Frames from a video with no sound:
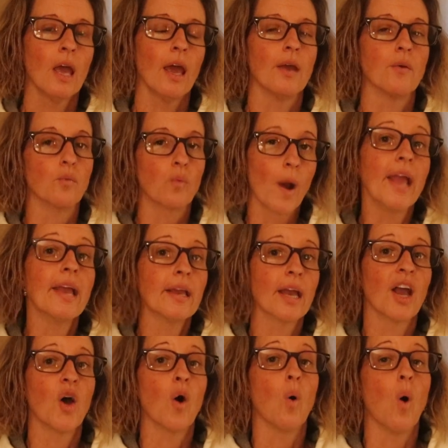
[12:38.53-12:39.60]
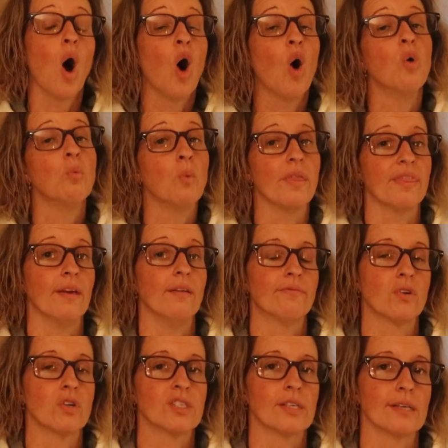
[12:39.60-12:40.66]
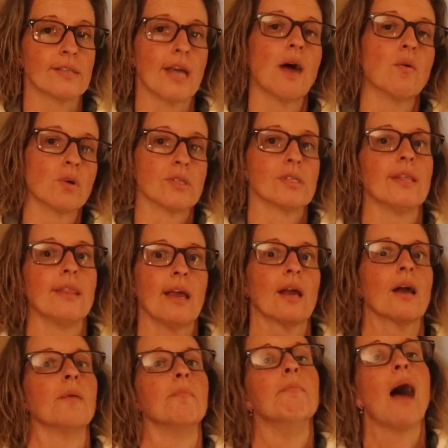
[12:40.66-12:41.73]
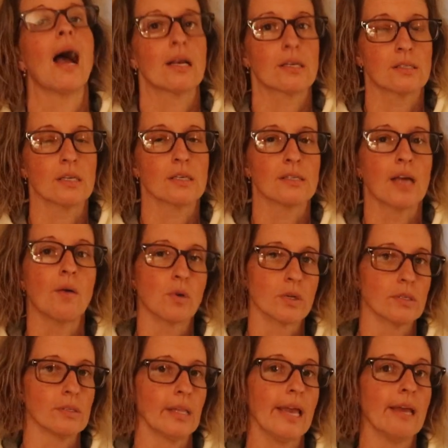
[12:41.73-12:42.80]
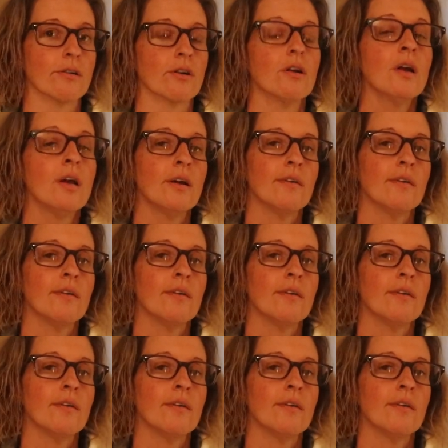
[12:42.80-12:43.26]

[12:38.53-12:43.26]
and Ray can go home with it for 6 hours and then come back 6 hours later,